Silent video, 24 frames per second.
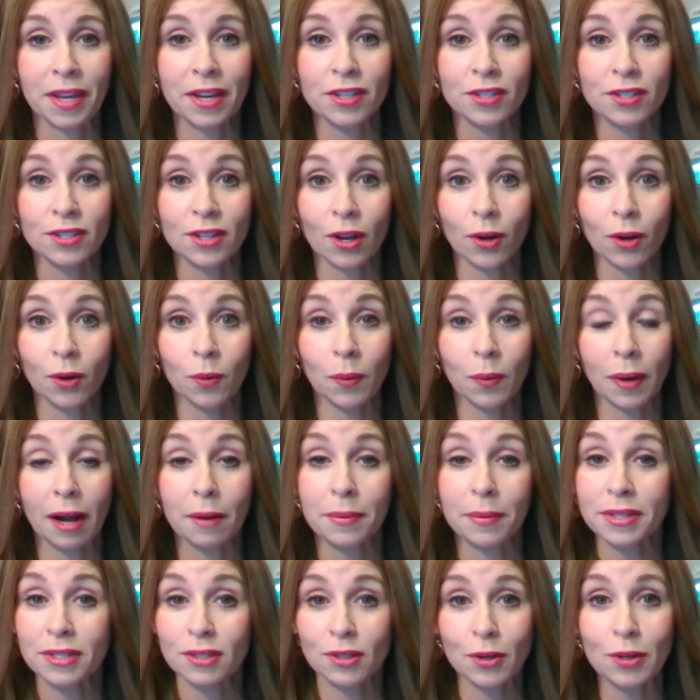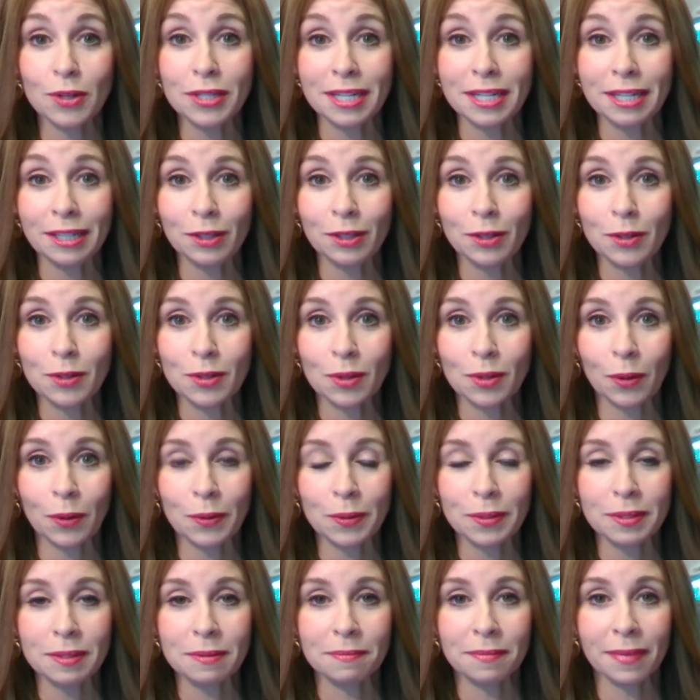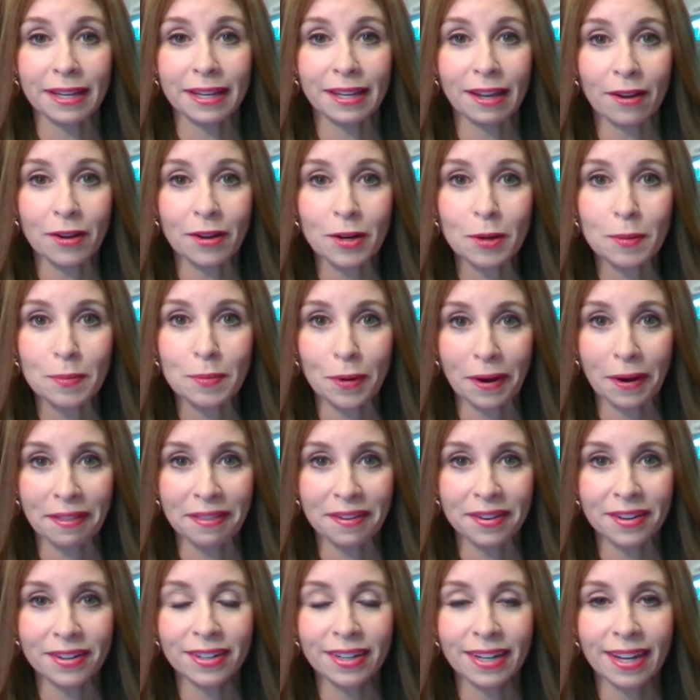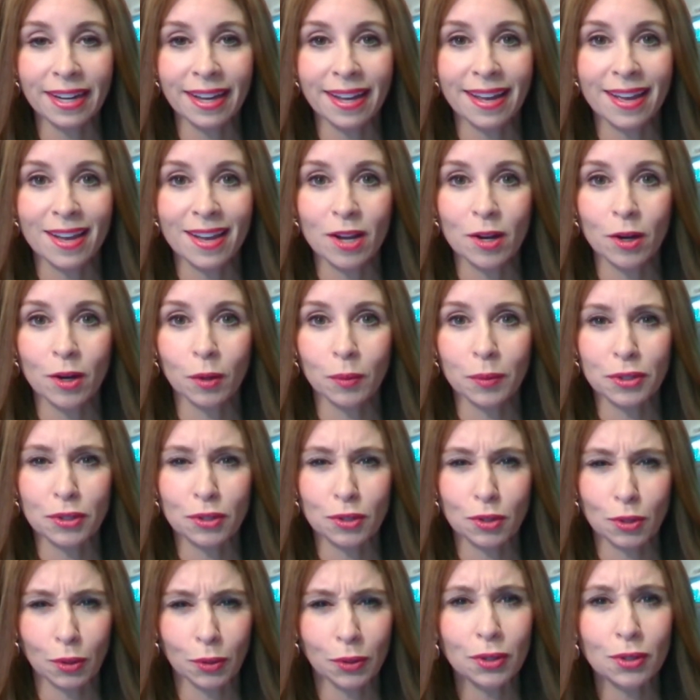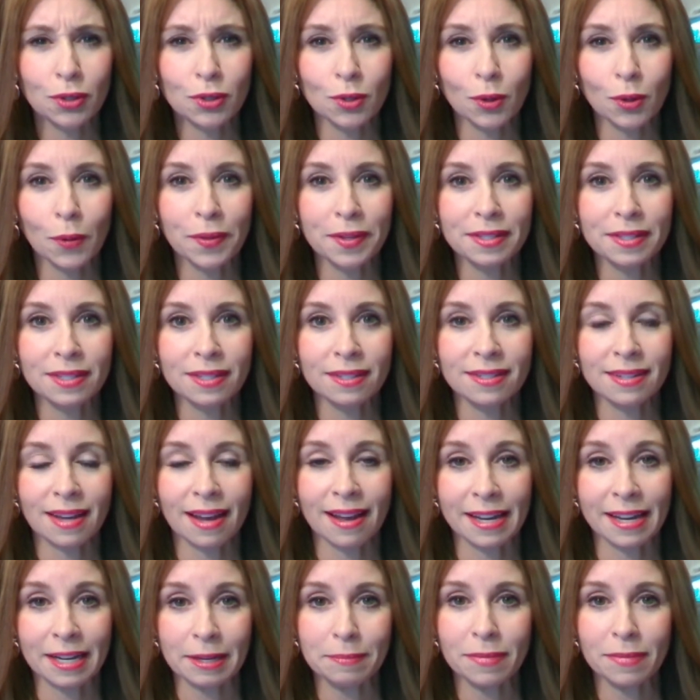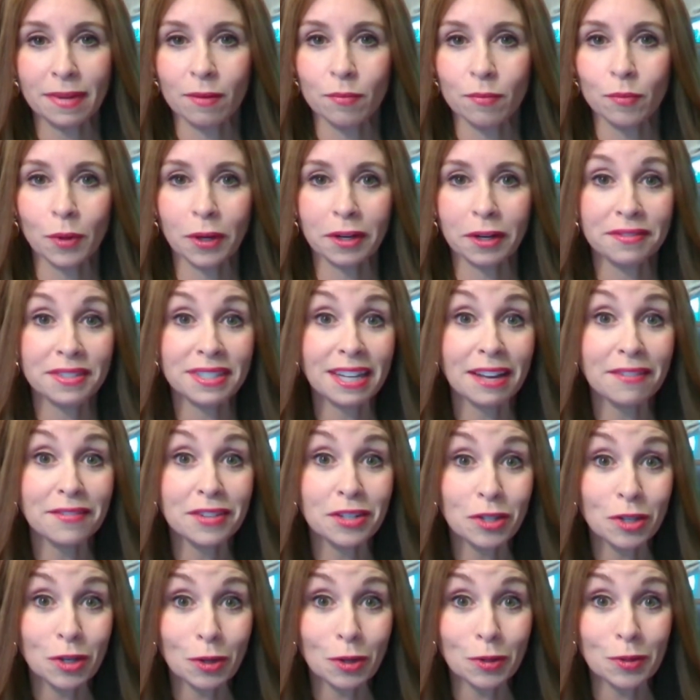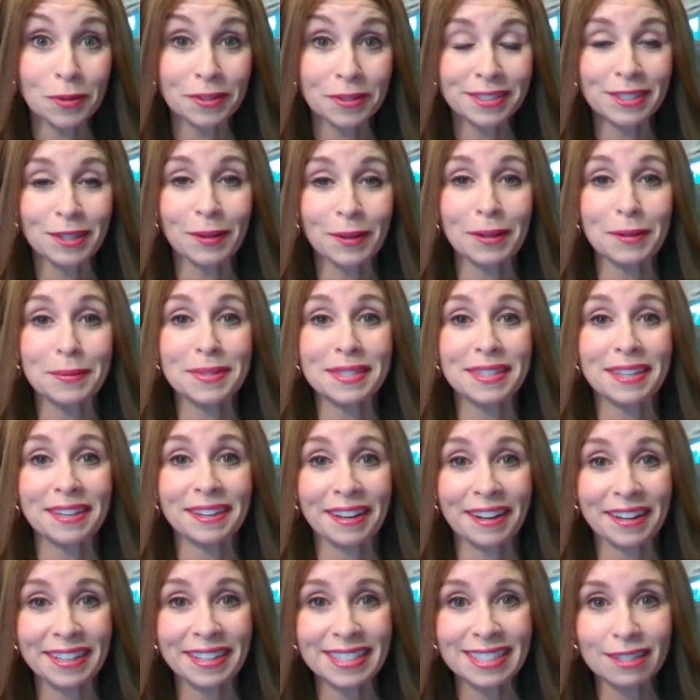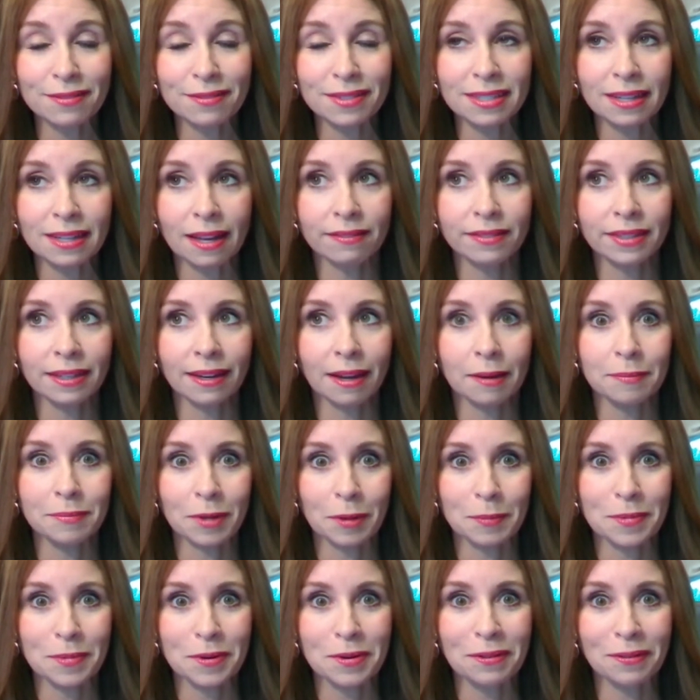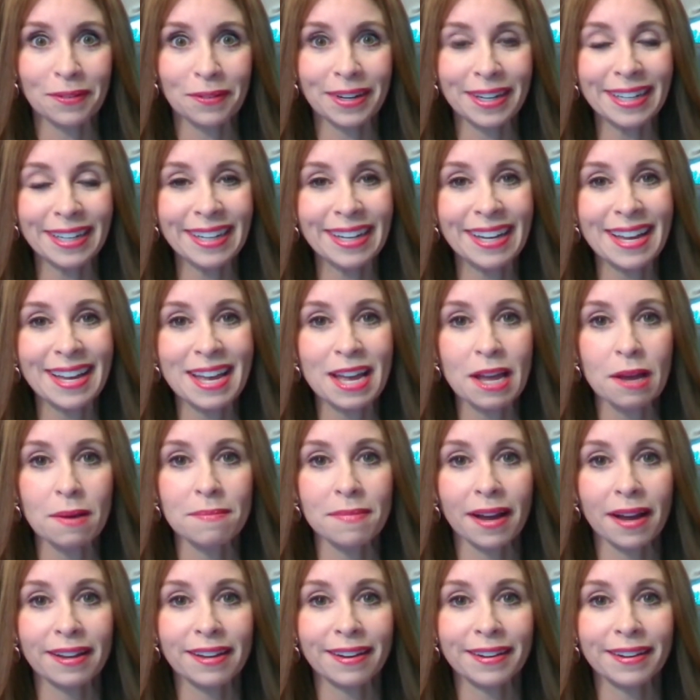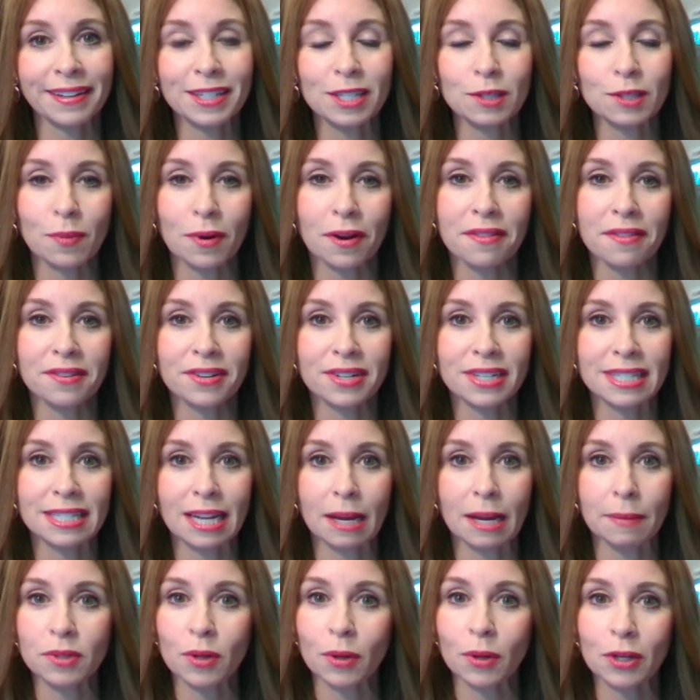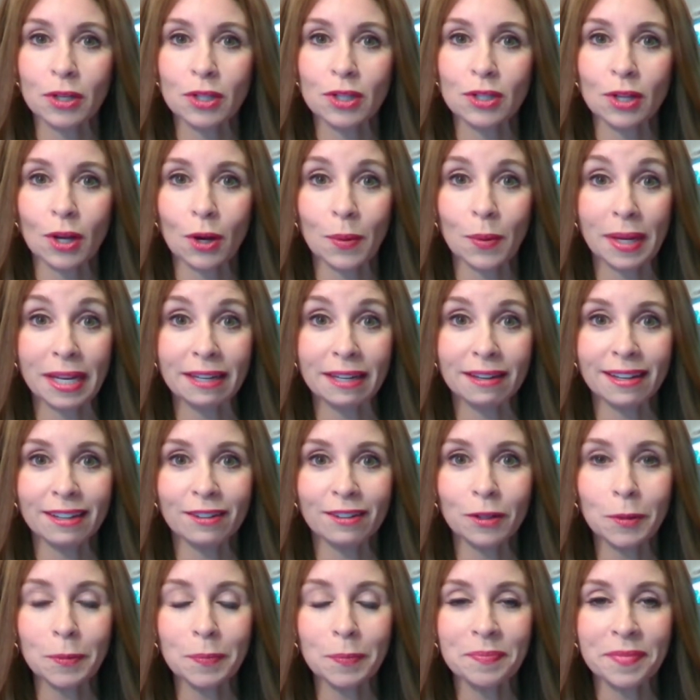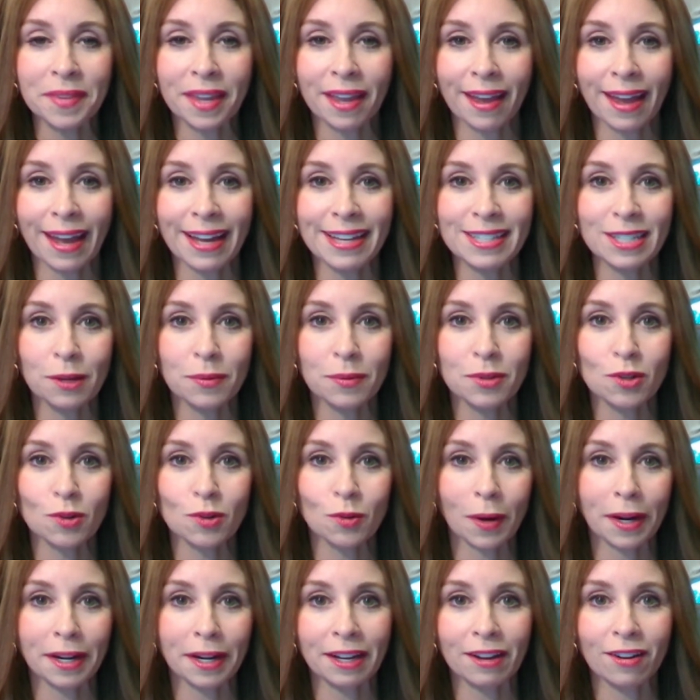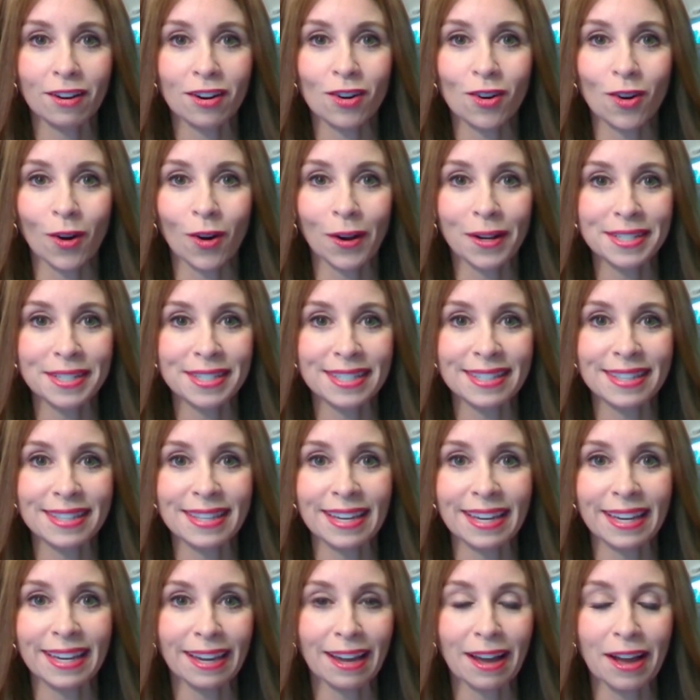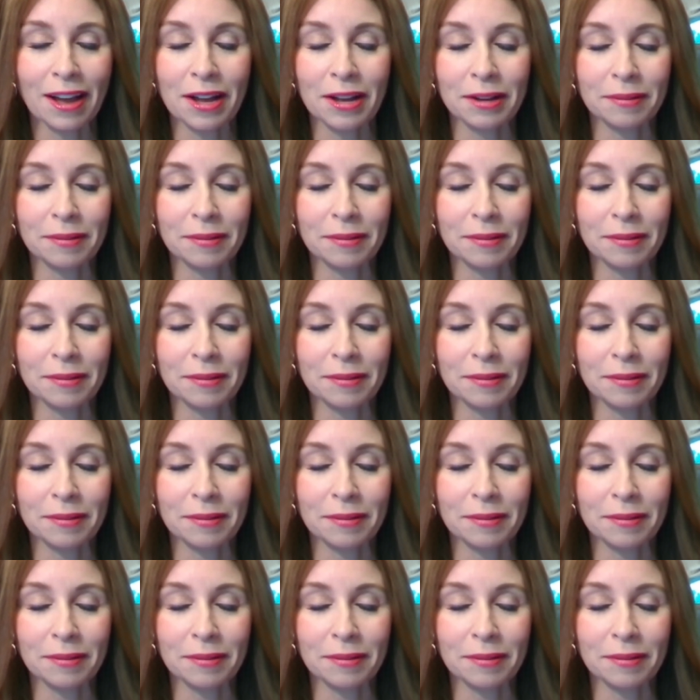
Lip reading: So when I was 13 years old, my younger brother, who was 2 years old at the time, I'm one of 7 children, so he was the youngest of 7, I'm number 3. My youngest brother stepped on a sewing needle as he was running across the